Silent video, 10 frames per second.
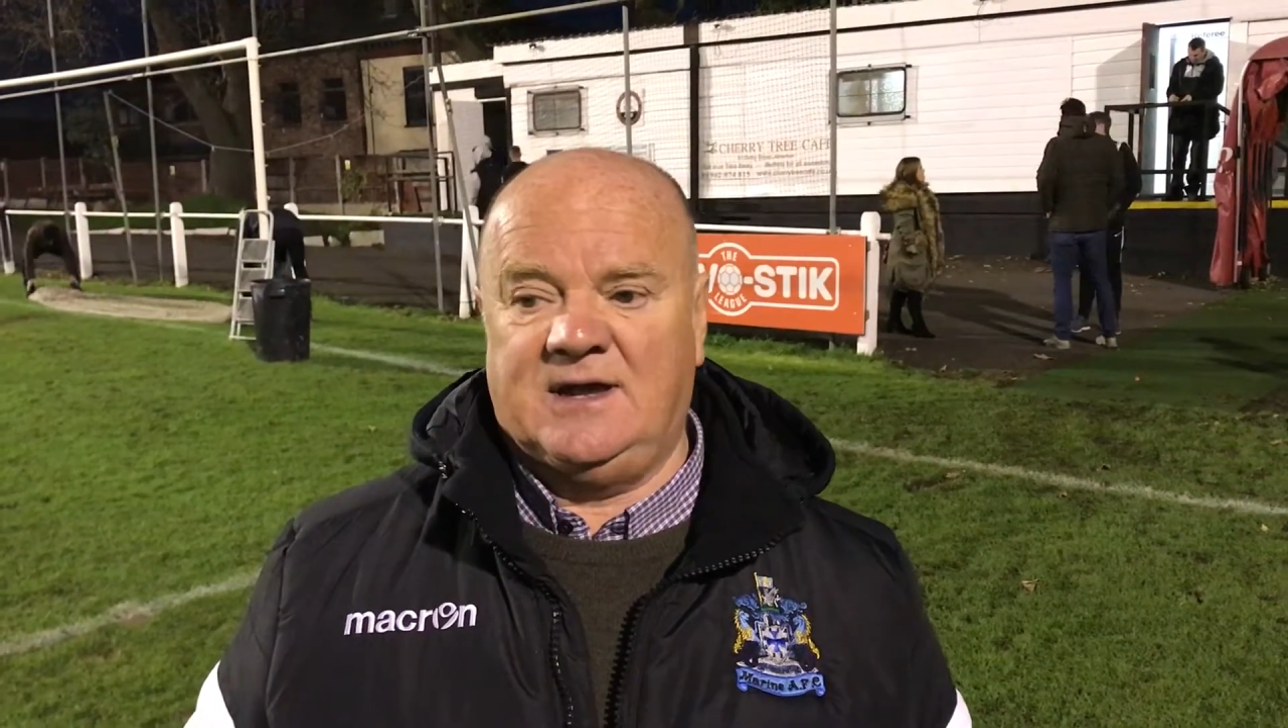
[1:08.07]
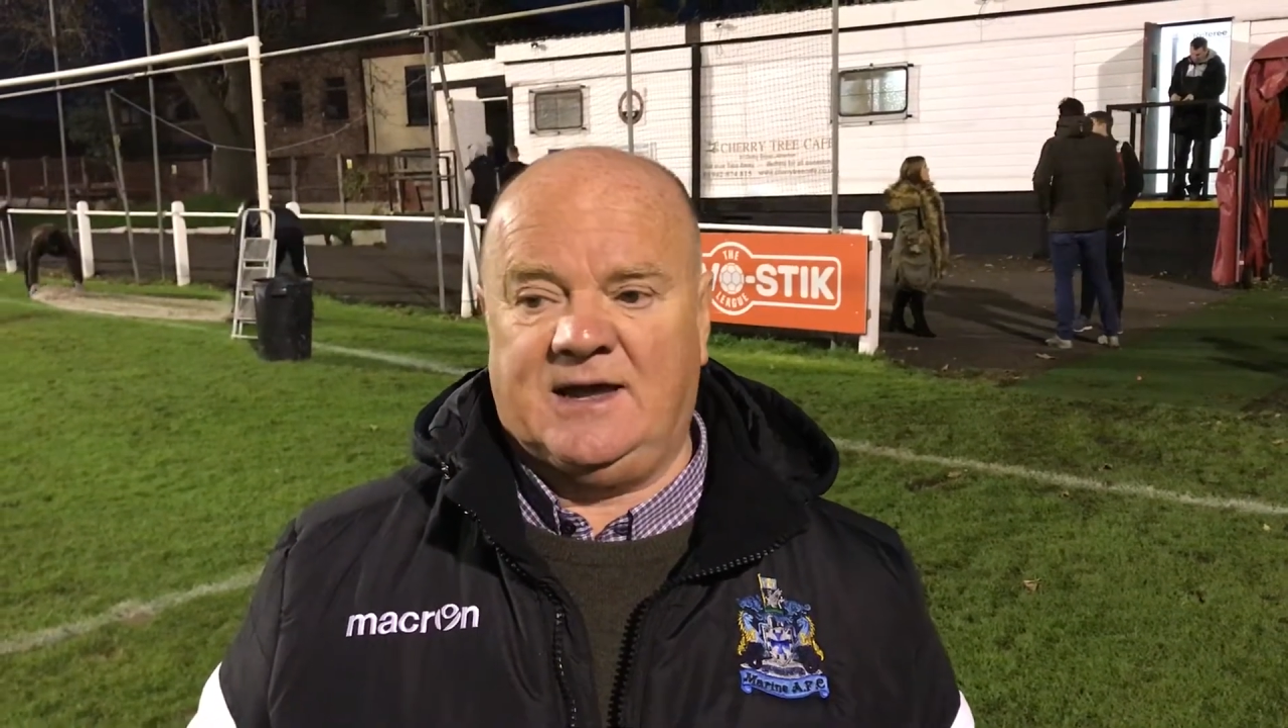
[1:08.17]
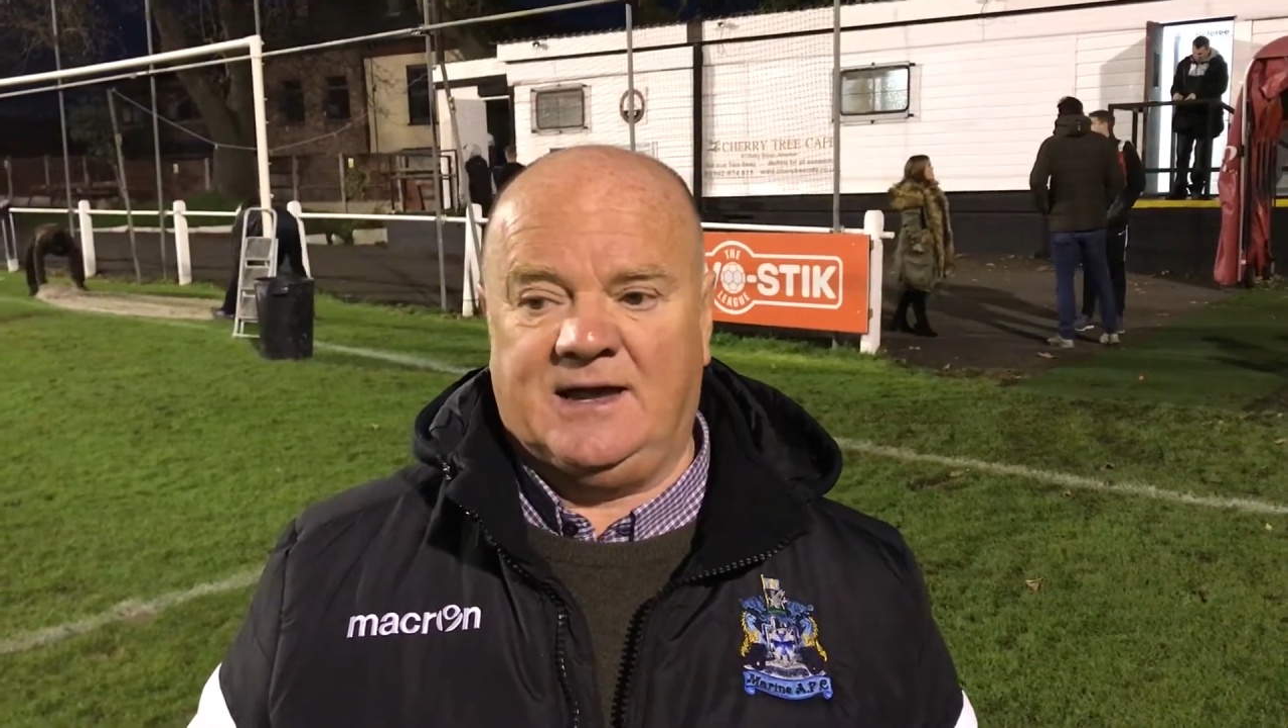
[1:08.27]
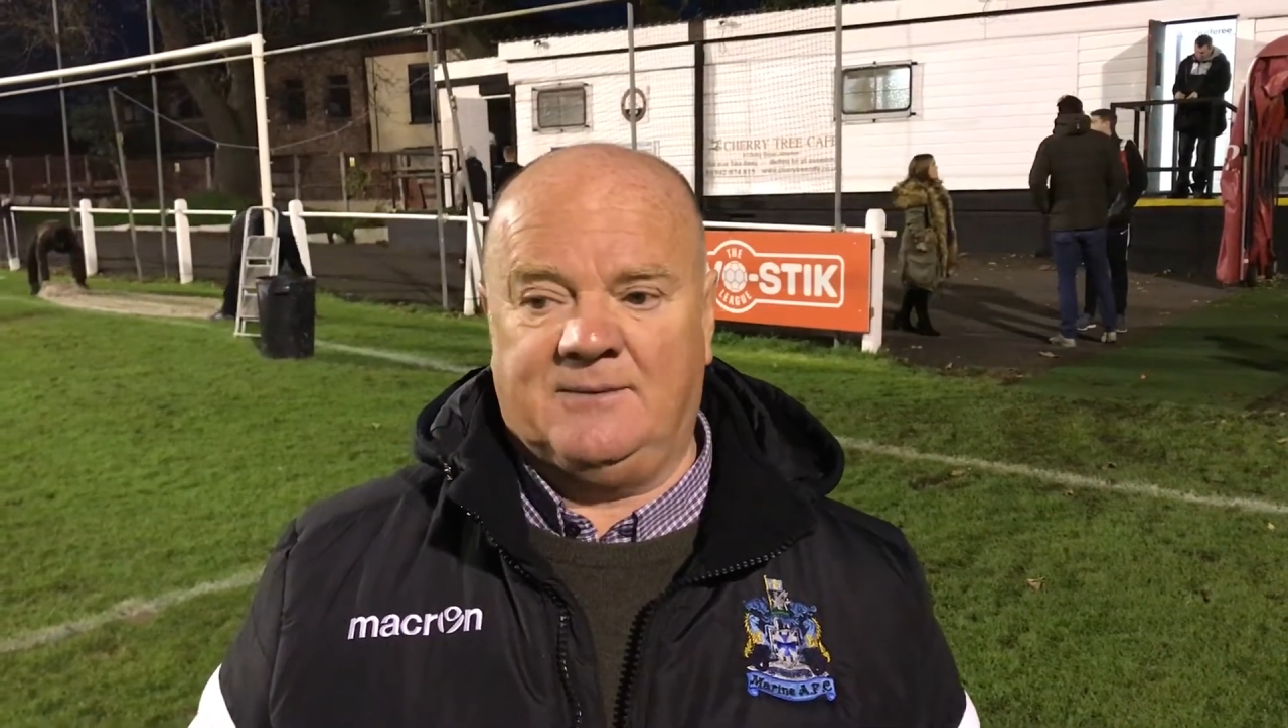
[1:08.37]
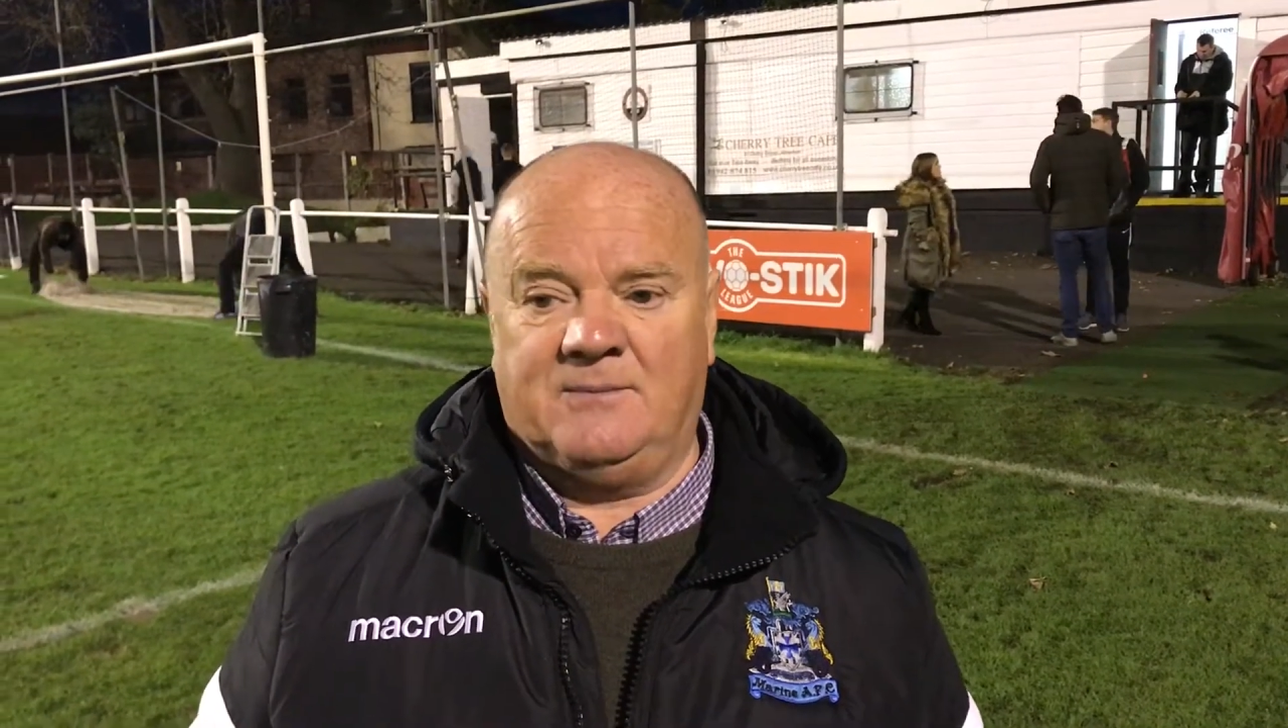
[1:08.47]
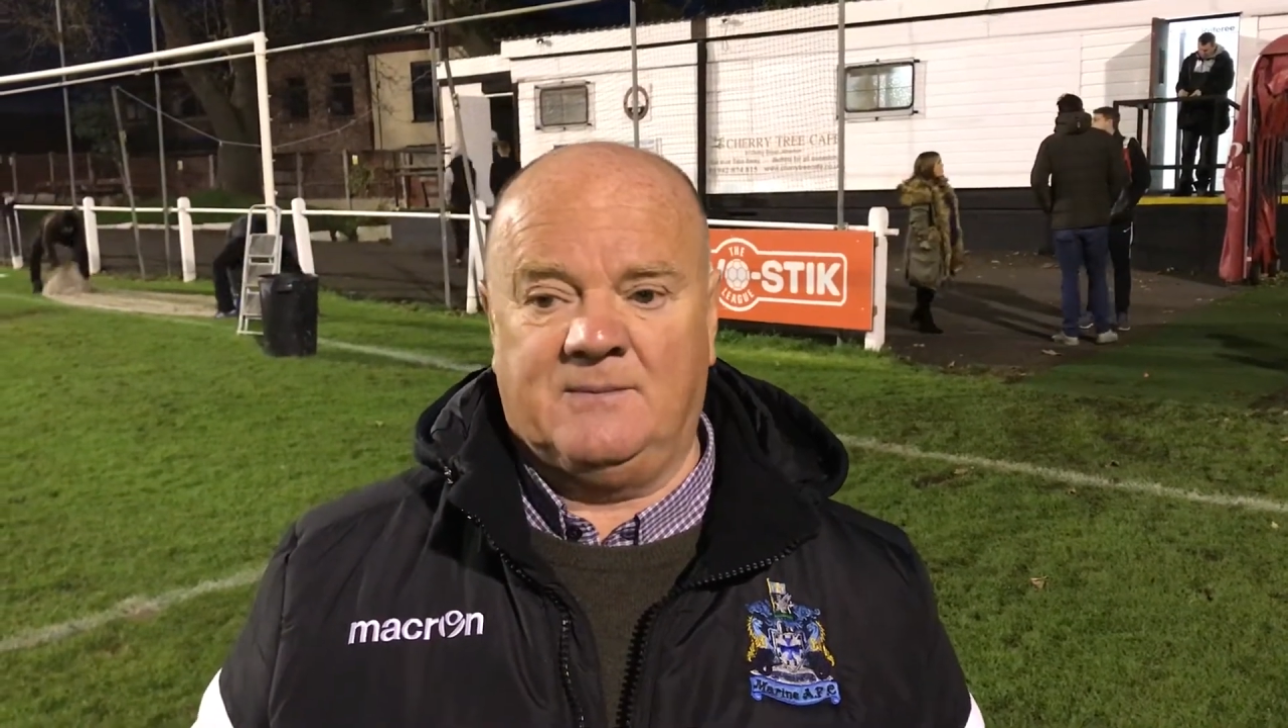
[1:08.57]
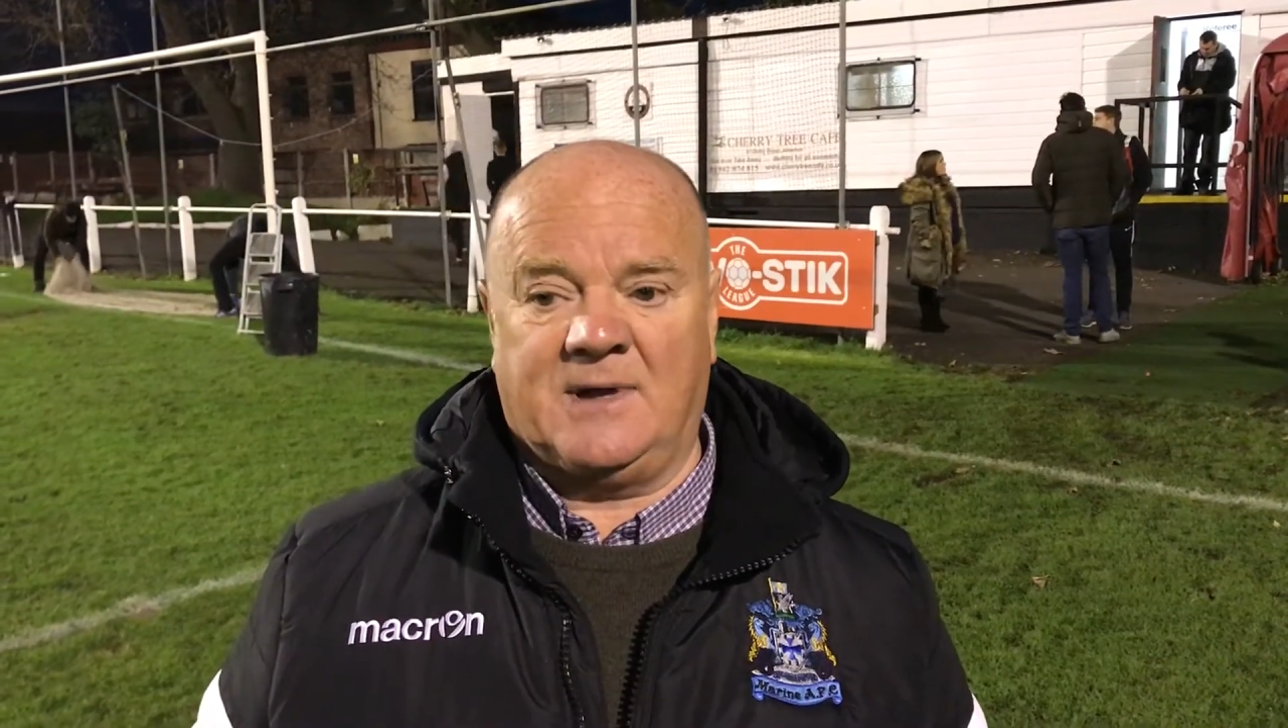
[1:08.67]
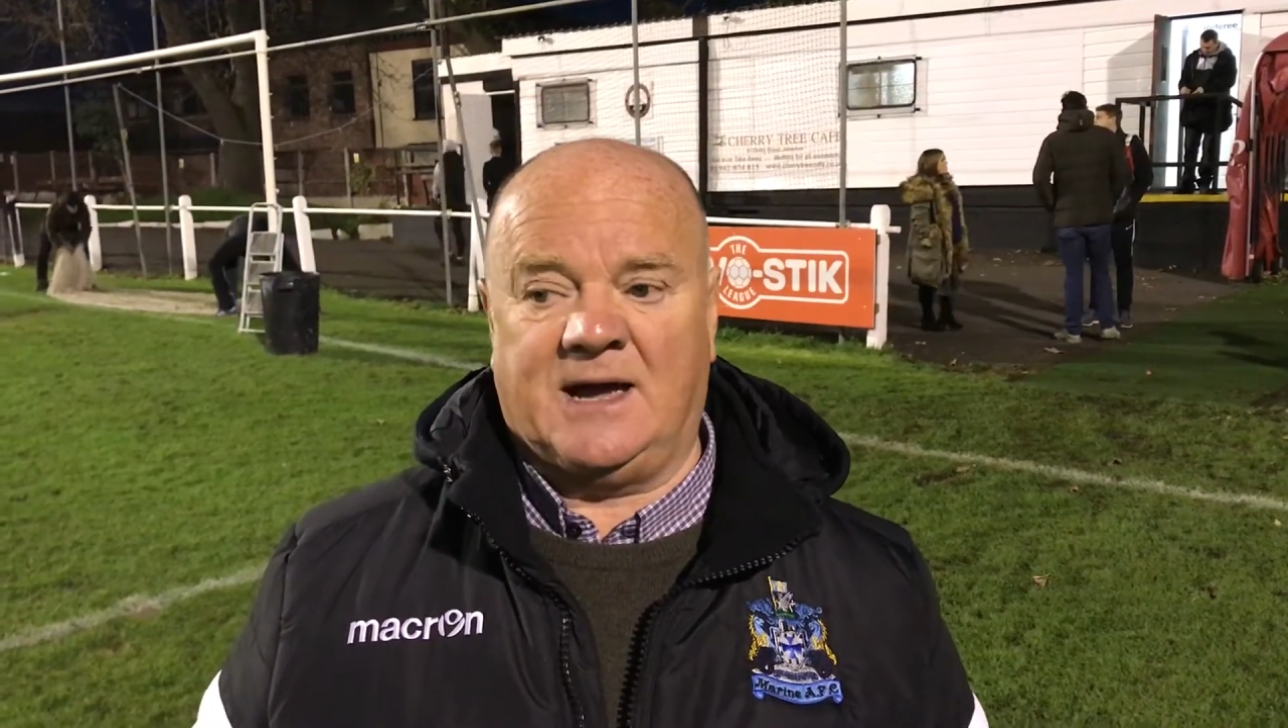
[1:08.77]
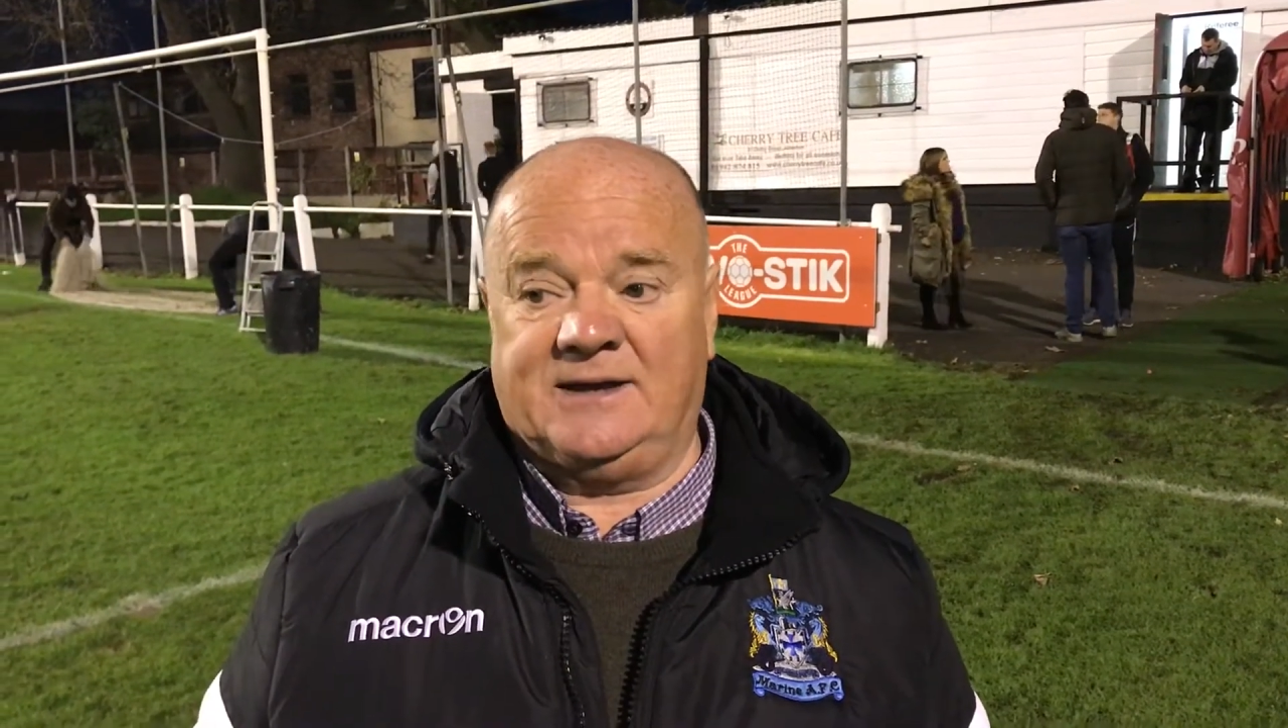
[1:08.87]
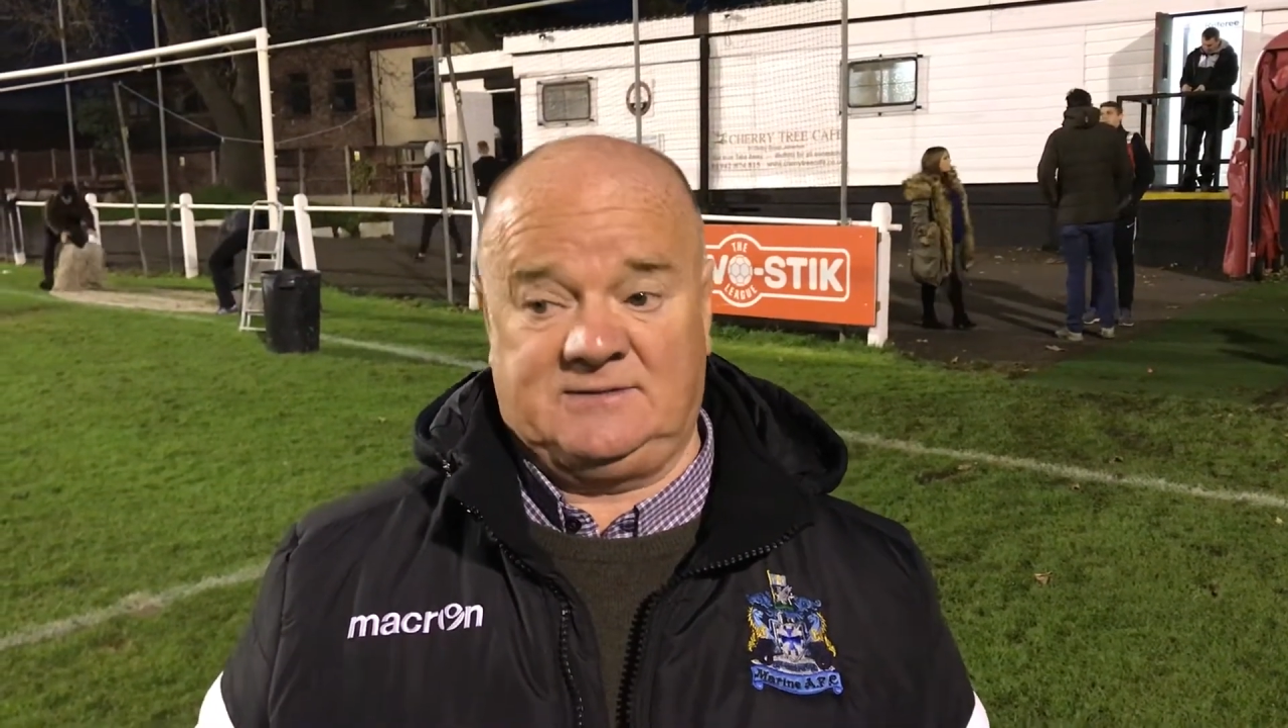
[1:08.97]

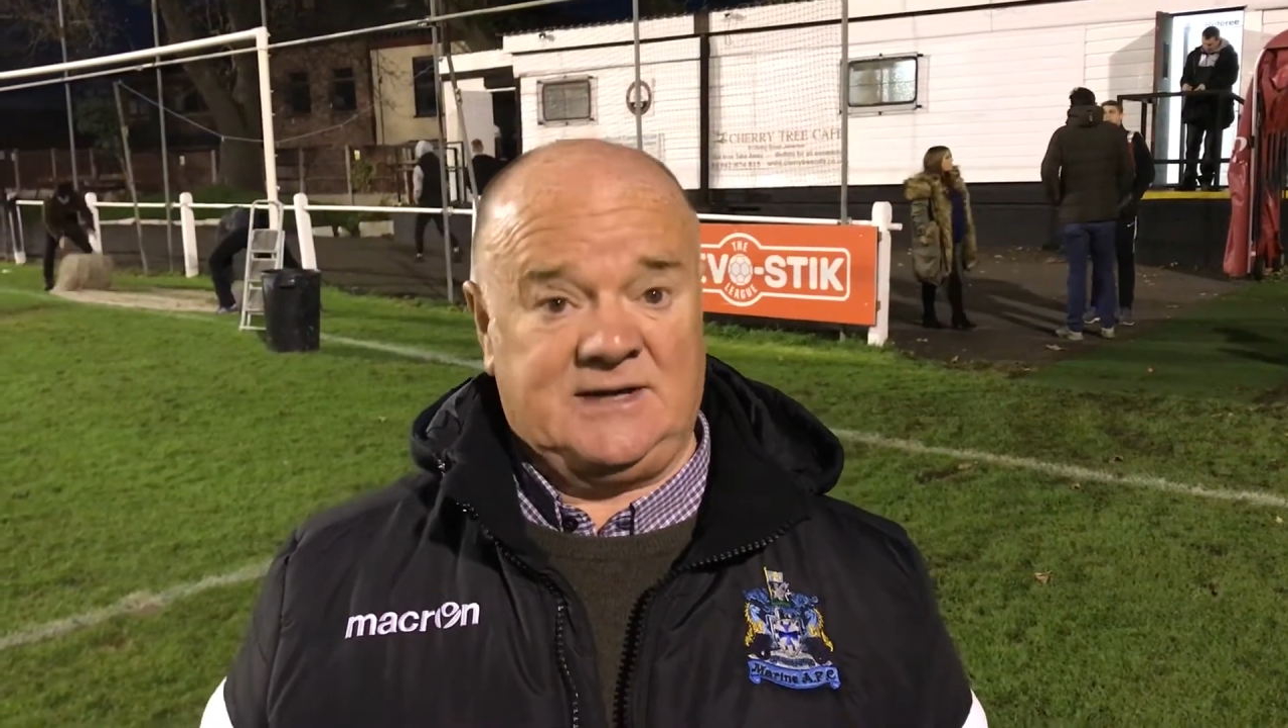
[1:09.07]
And